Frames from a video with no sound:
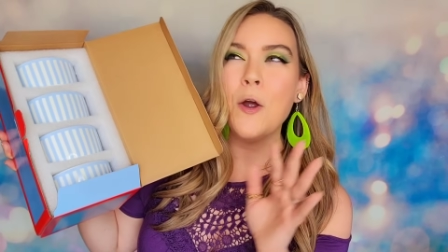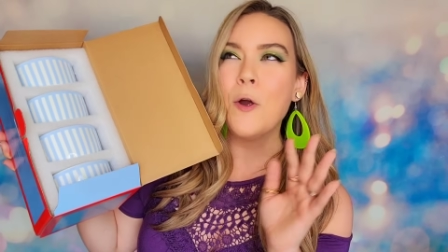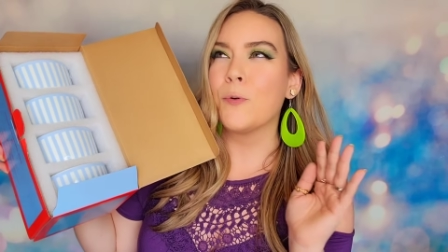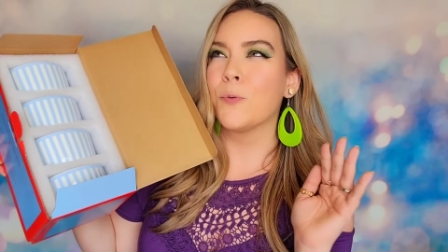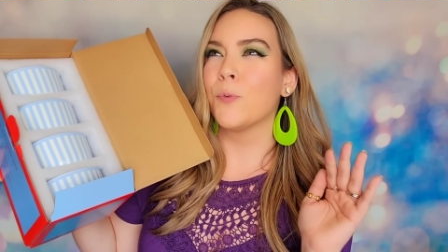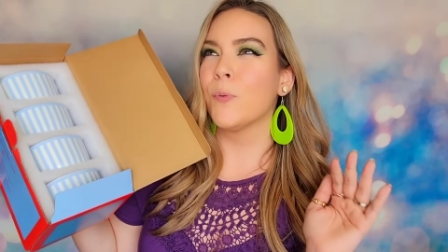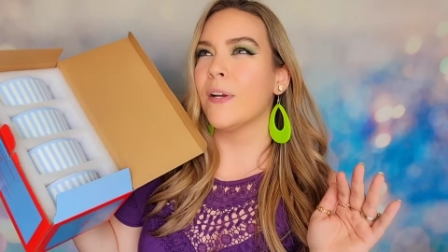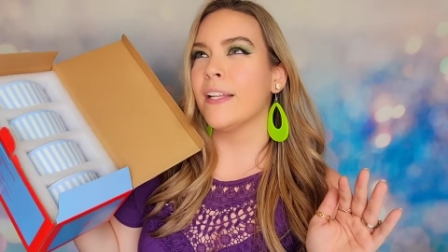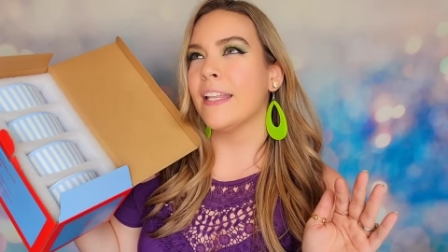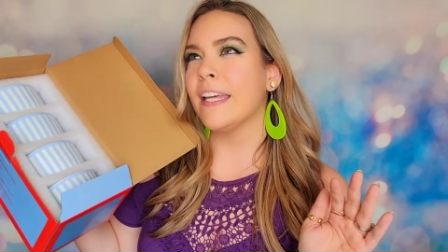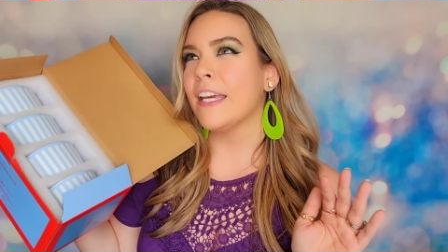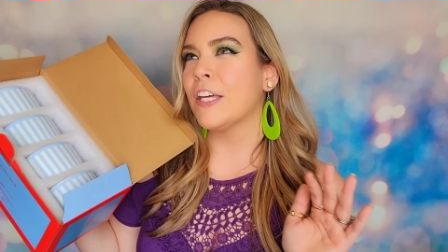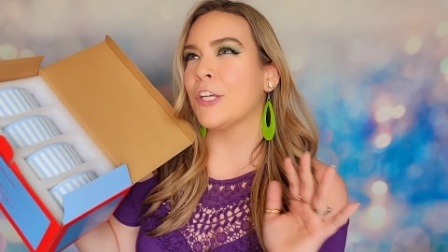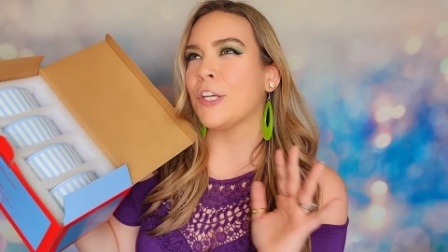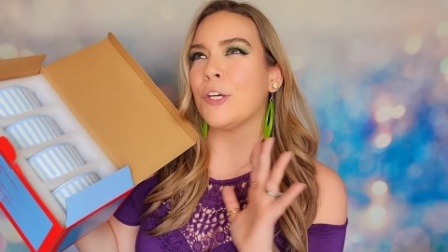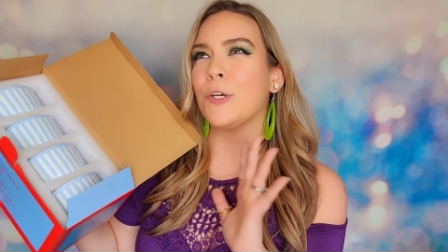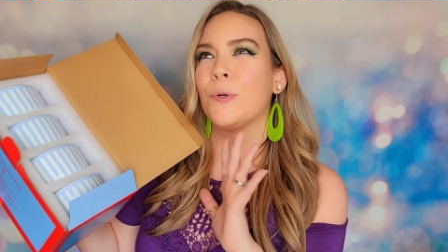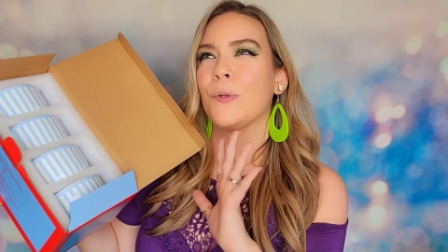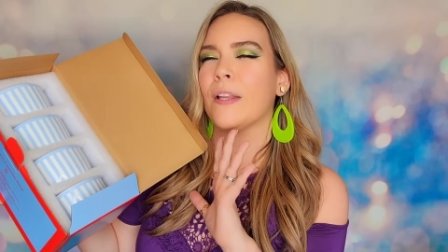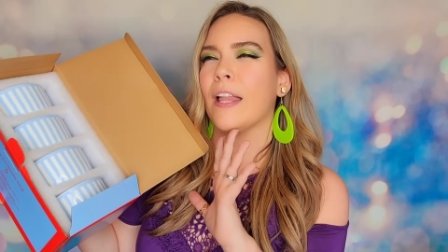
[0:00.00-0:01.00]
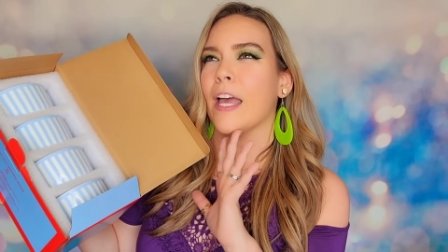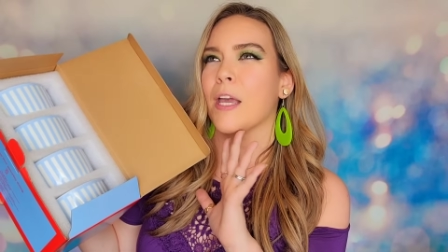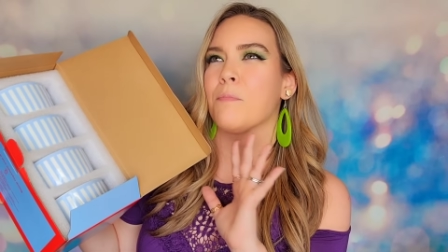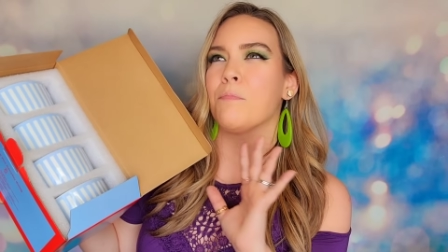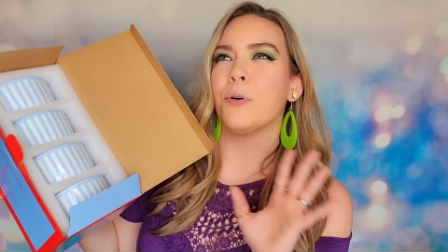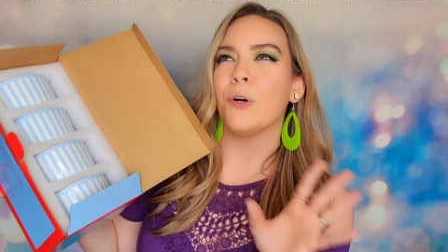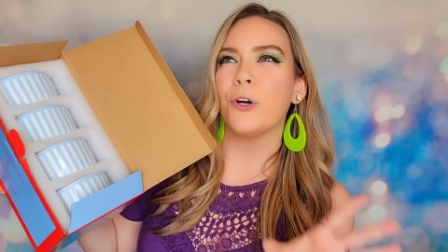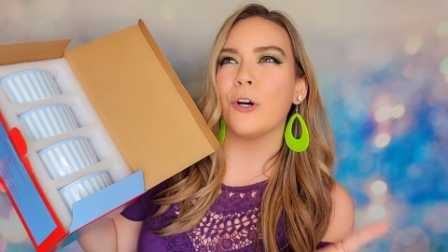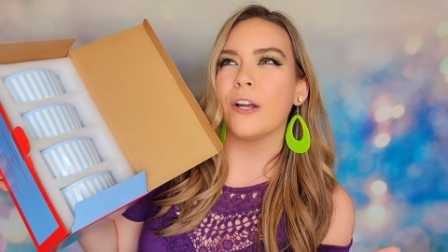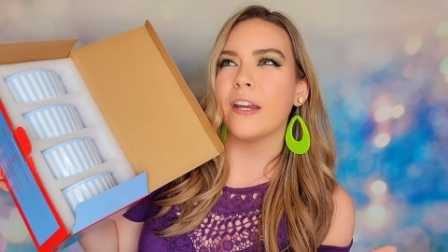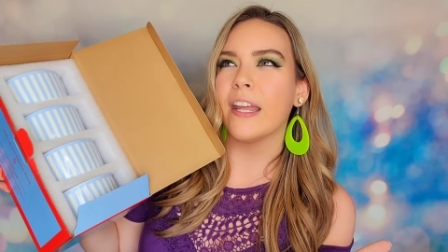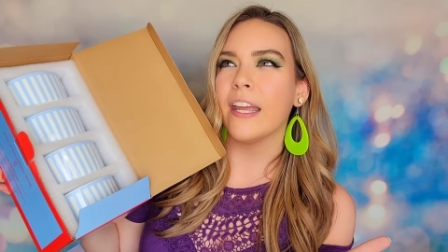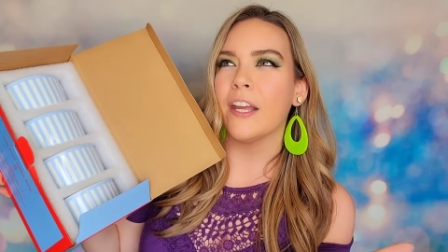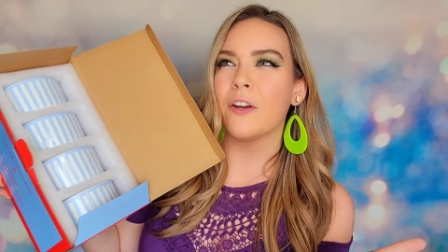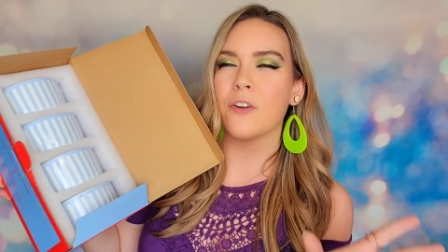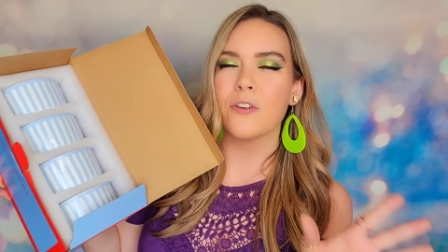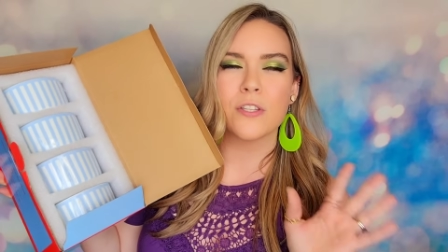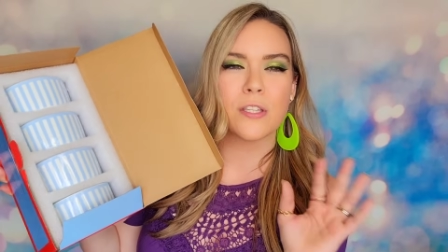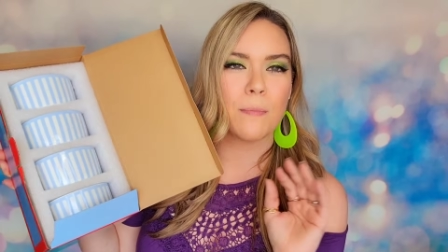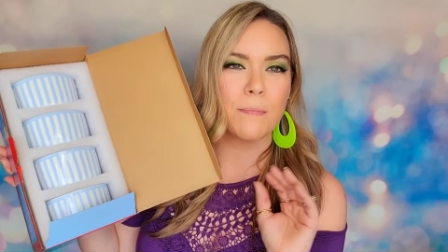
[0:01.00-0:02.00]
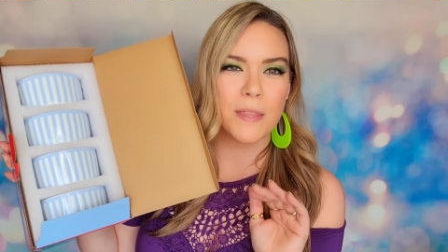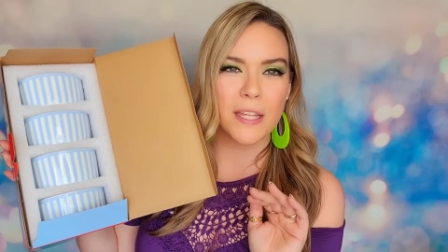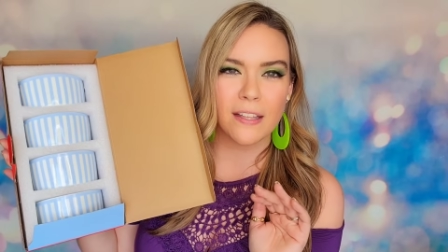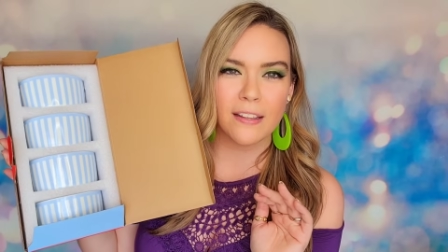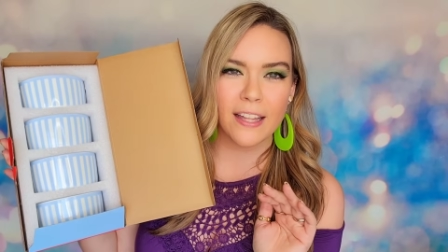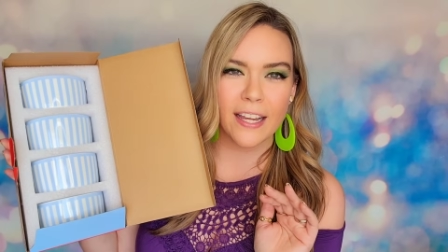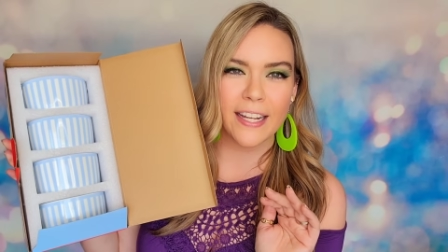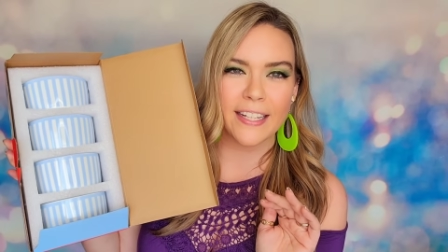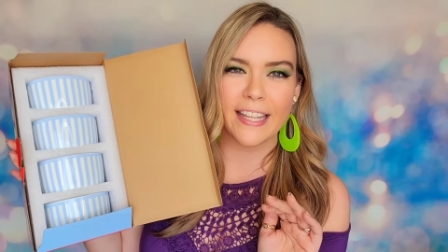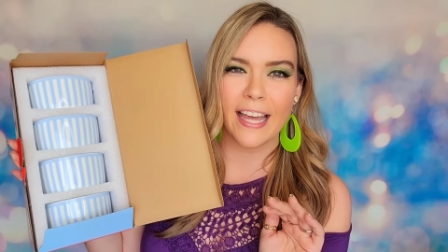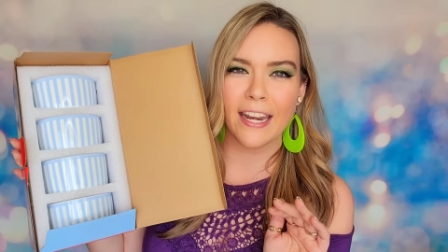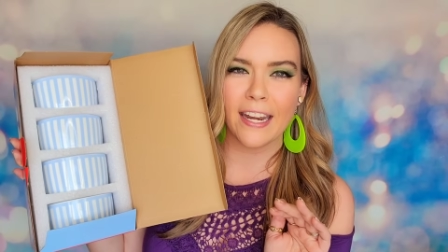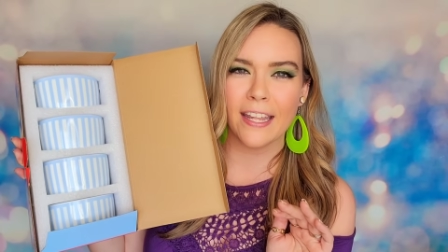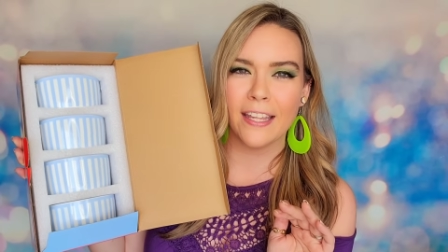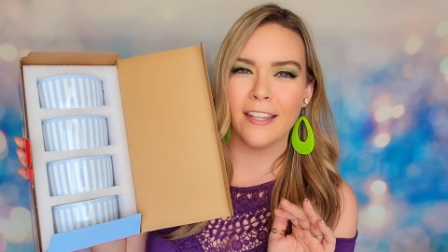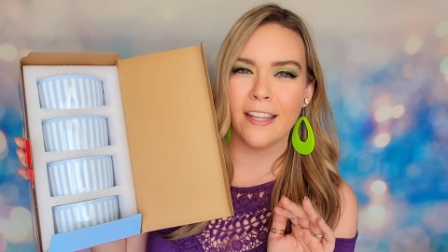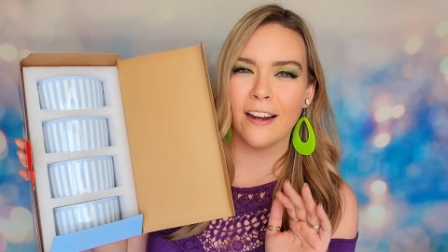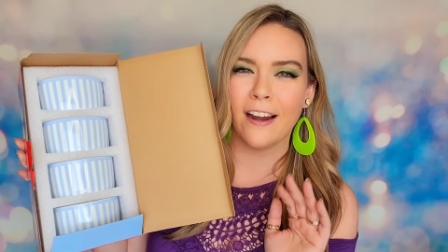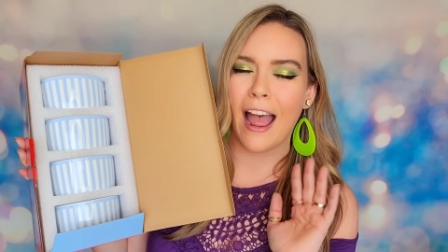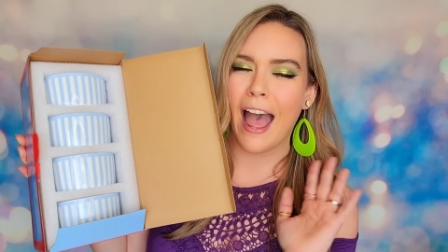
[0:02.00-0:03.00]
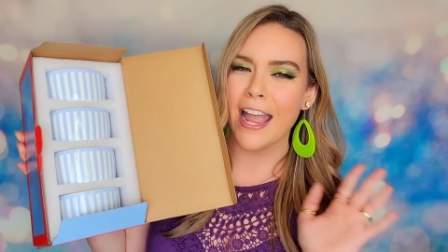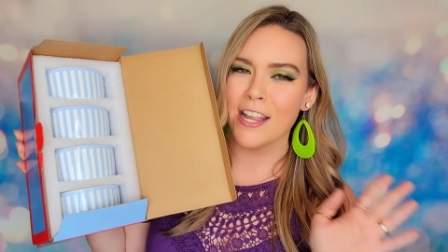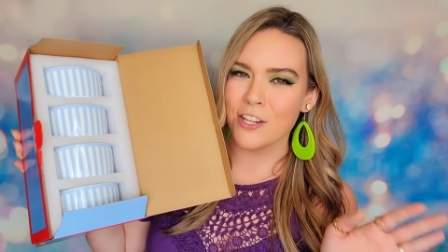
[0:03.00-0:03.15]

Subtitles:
really cute like pudding or something like that in there.